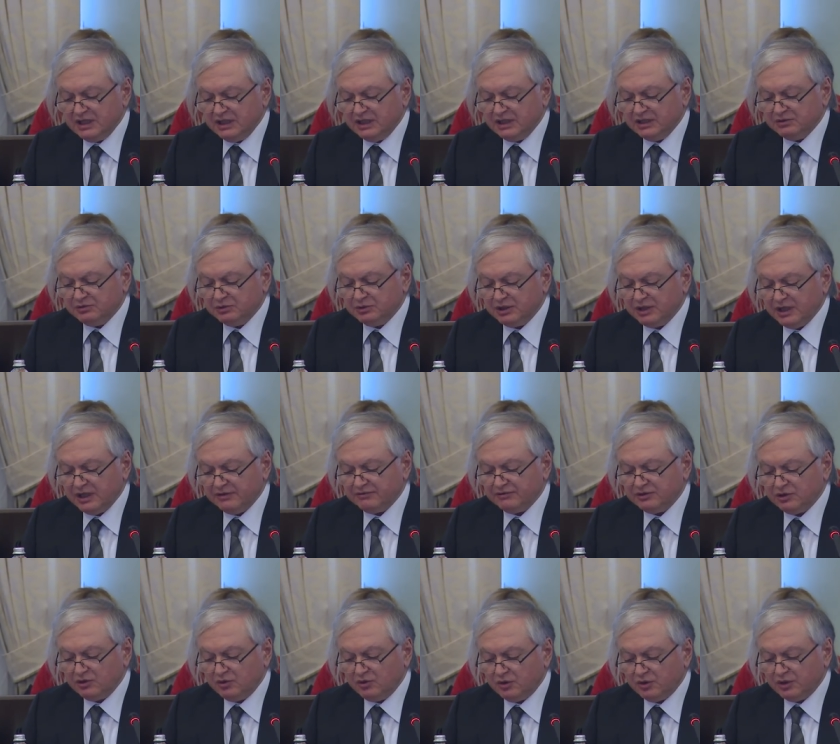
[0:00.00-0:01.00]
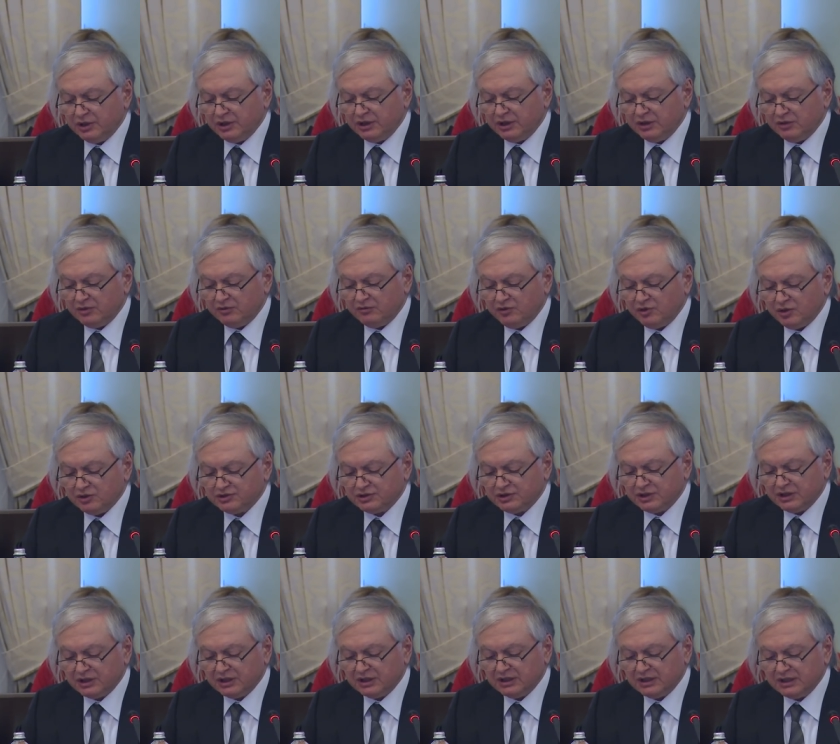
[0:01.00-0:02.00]
and will have the honor of
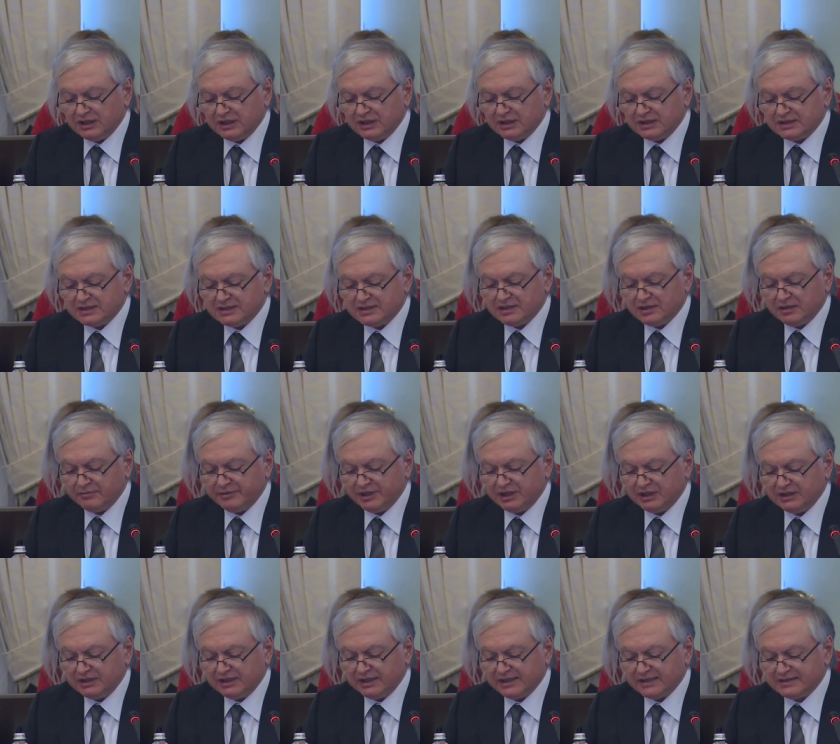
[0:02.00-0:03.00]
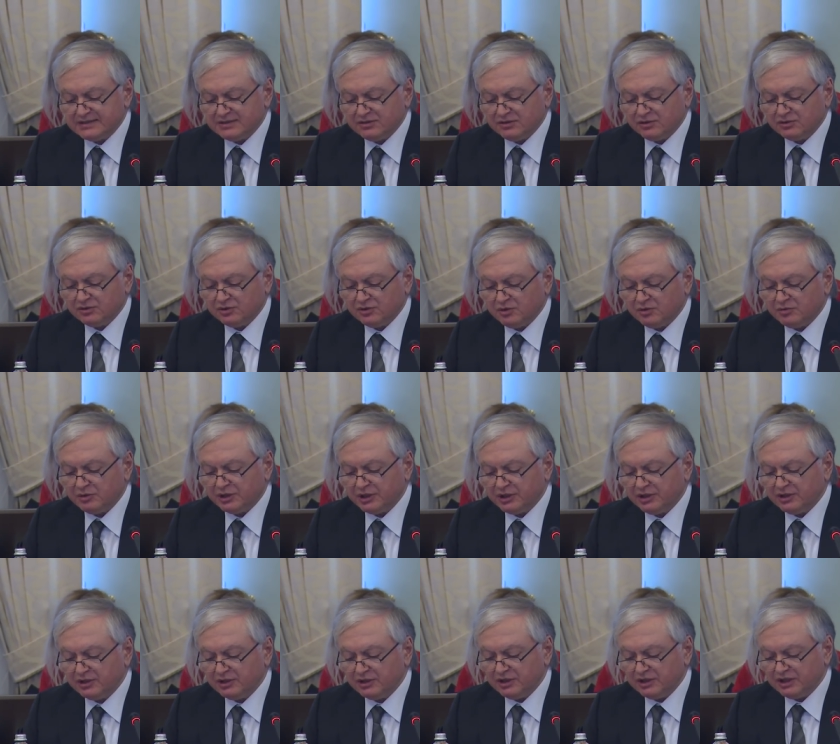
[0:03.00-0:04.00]
hosting its summit next October
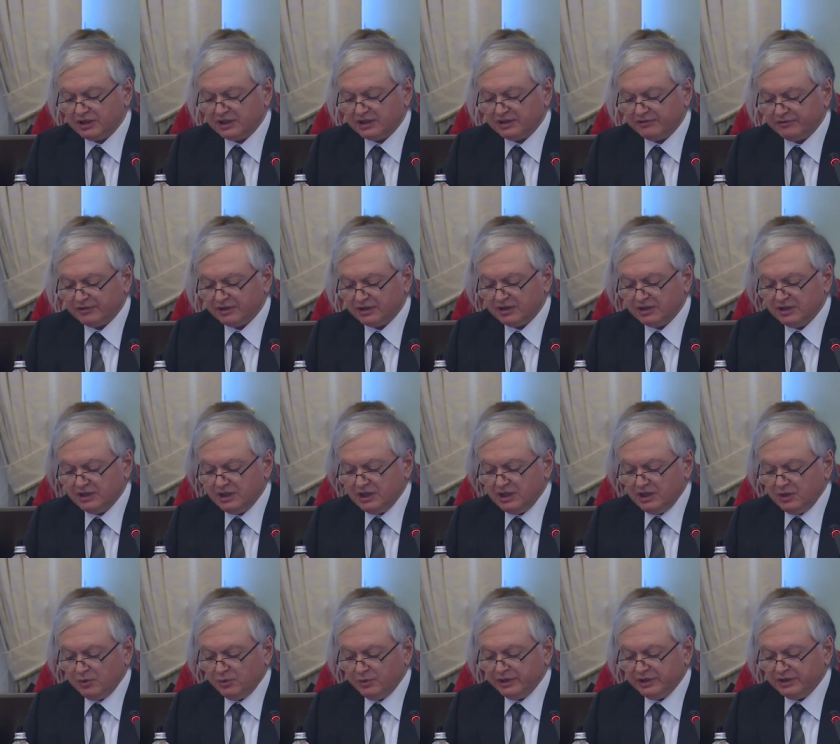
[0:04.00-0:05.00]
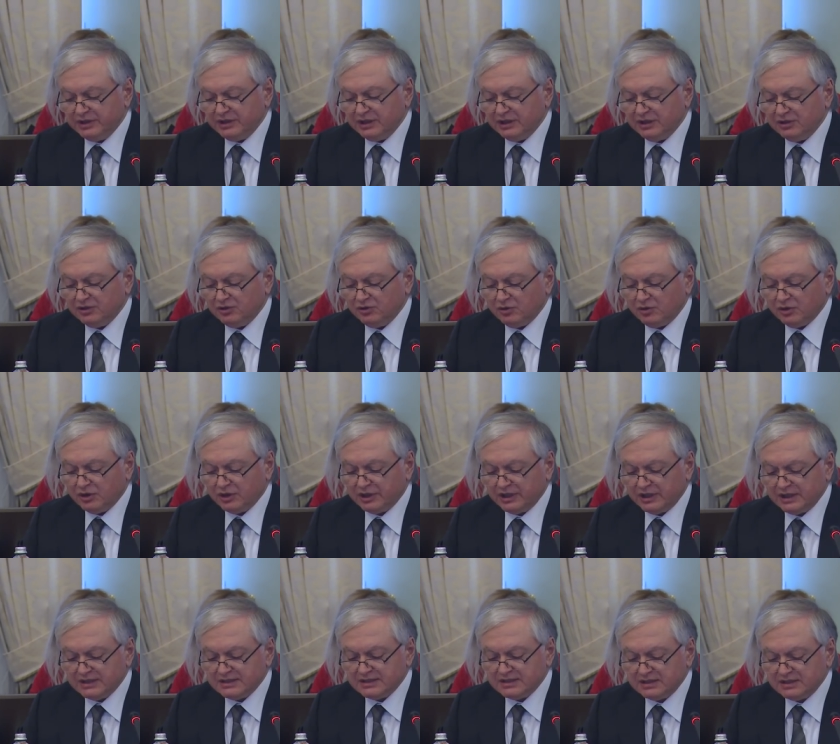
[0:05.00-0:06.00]
in Yerevan. We intend to
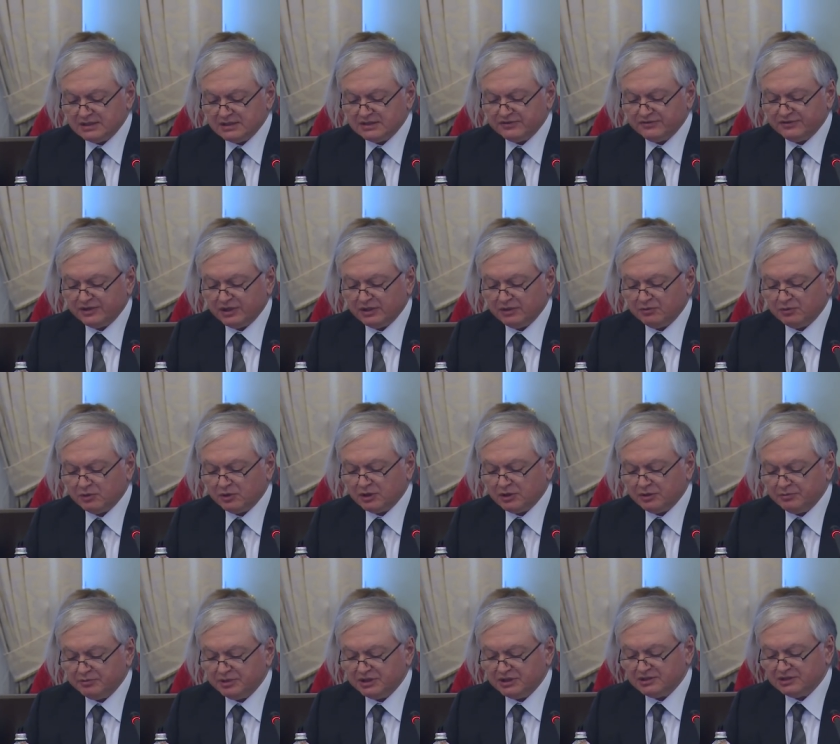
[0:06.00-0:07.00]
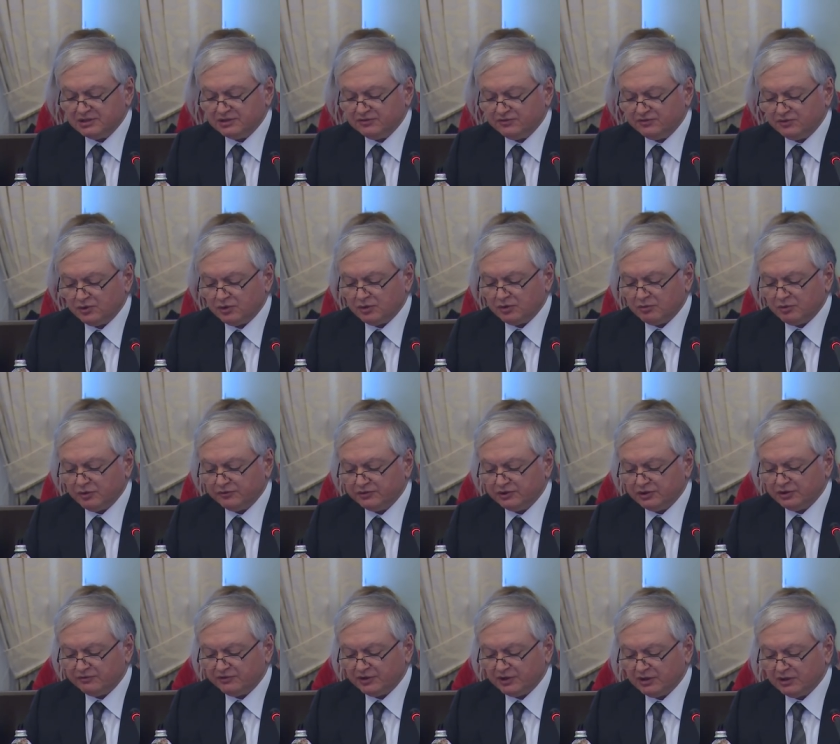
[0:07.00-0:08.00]
organize in its framework a business forum of the
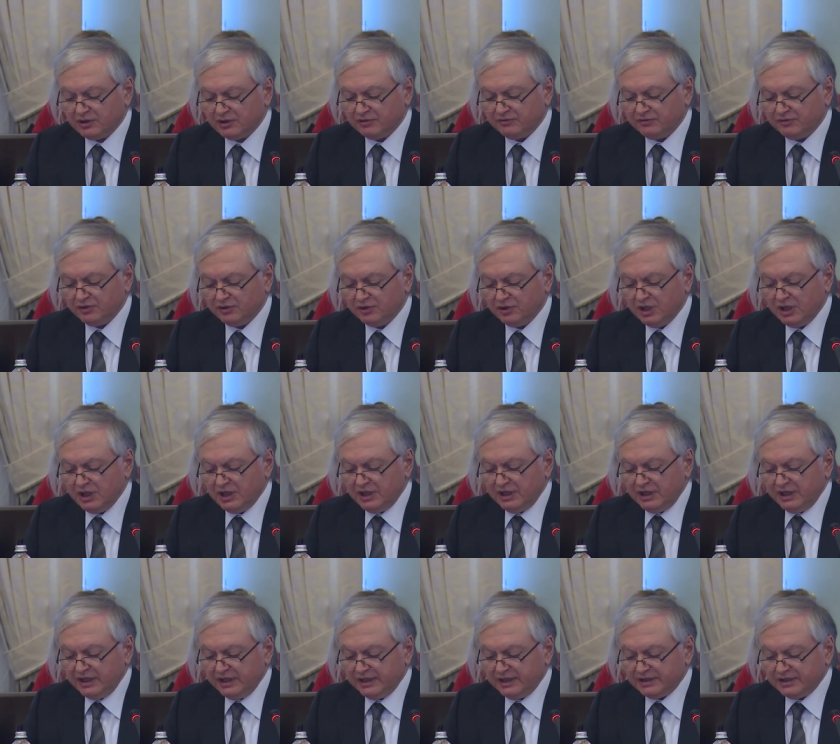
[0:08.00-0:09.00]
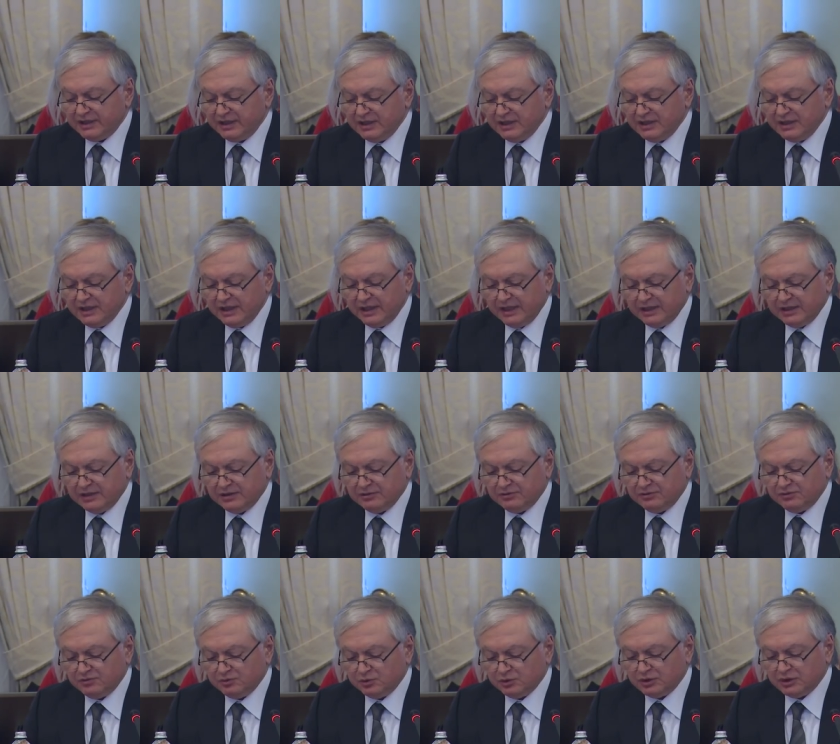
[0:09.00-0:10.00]
Francophone area and
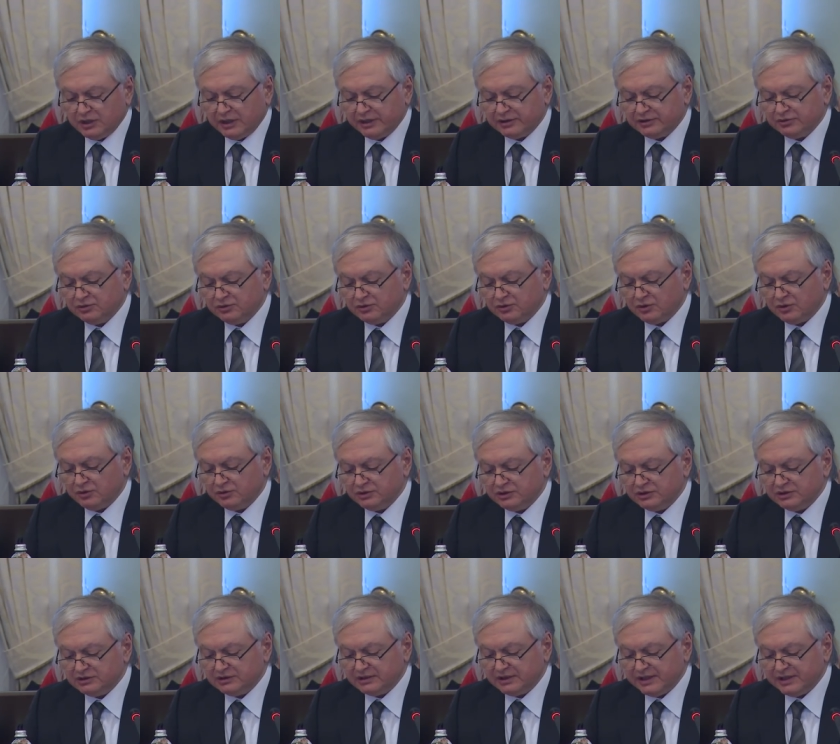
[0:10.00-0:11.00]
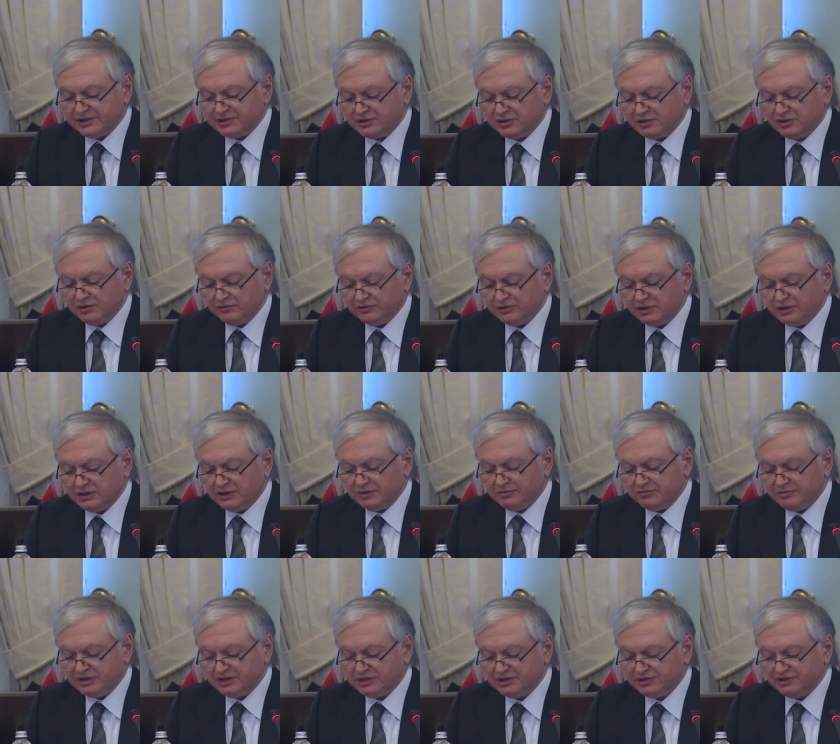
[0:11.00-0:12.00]
would like to draw the attention of the
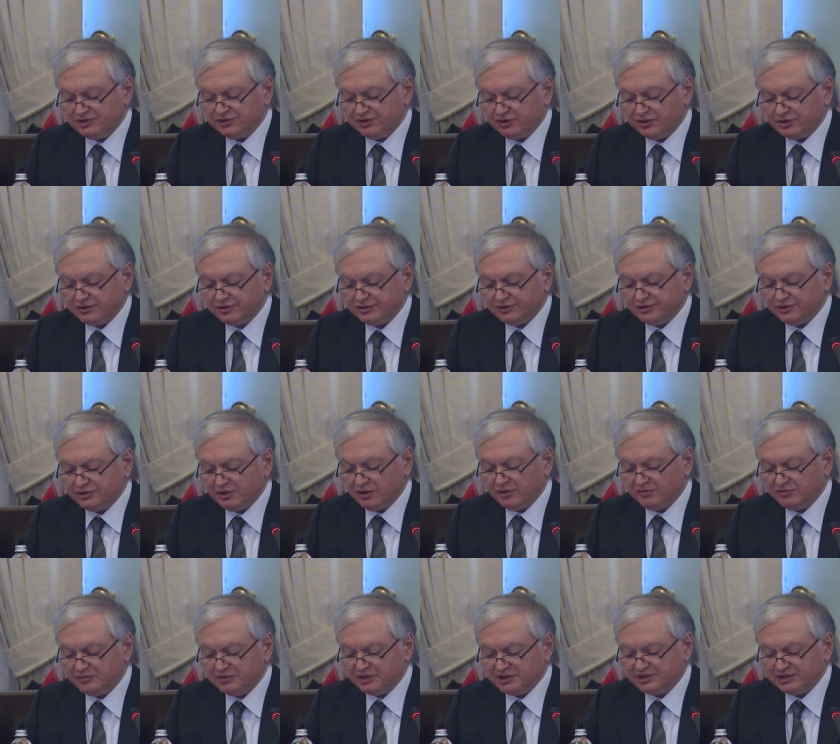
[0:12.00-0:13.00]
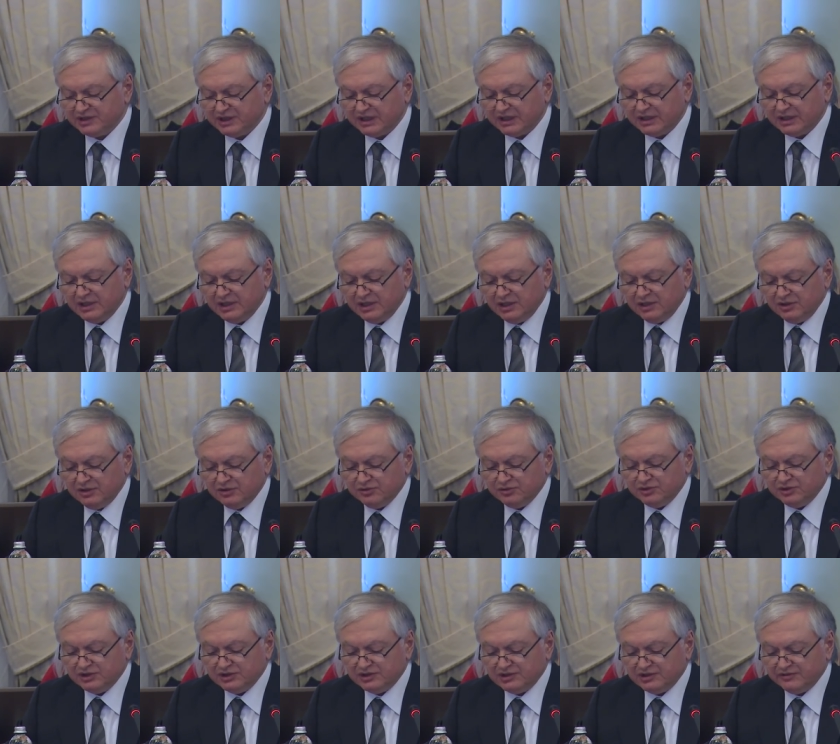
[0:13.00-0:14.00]
business circles of BSEC to
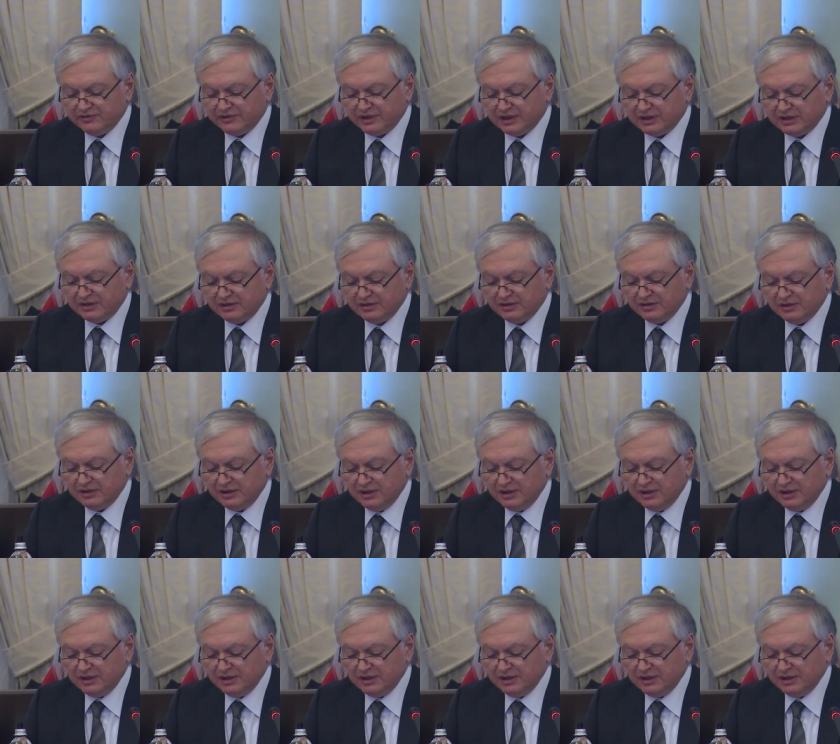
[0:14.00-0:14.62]
this event.